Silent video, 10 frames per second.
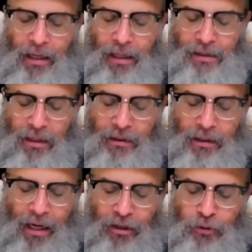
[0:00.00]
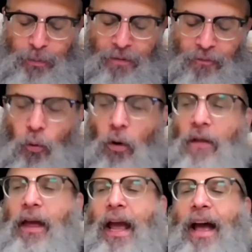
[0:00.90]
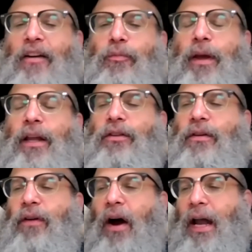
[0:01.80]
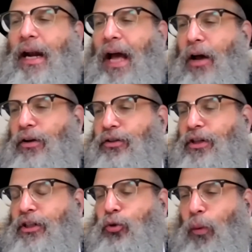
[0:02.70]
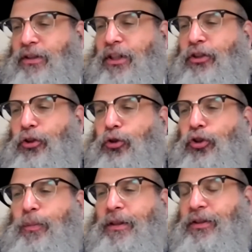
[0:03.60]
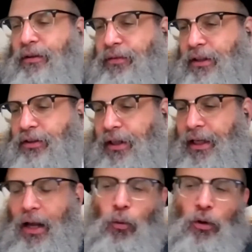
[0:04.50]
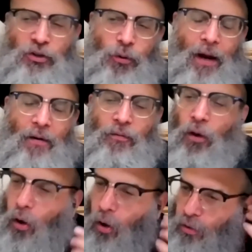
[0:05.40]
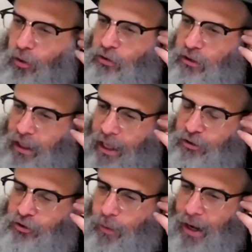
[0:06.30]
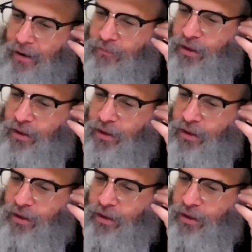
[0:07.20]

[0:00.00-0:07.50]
is the letters before they have been divided out into the 22 specifics. And again, once you have those letters, you have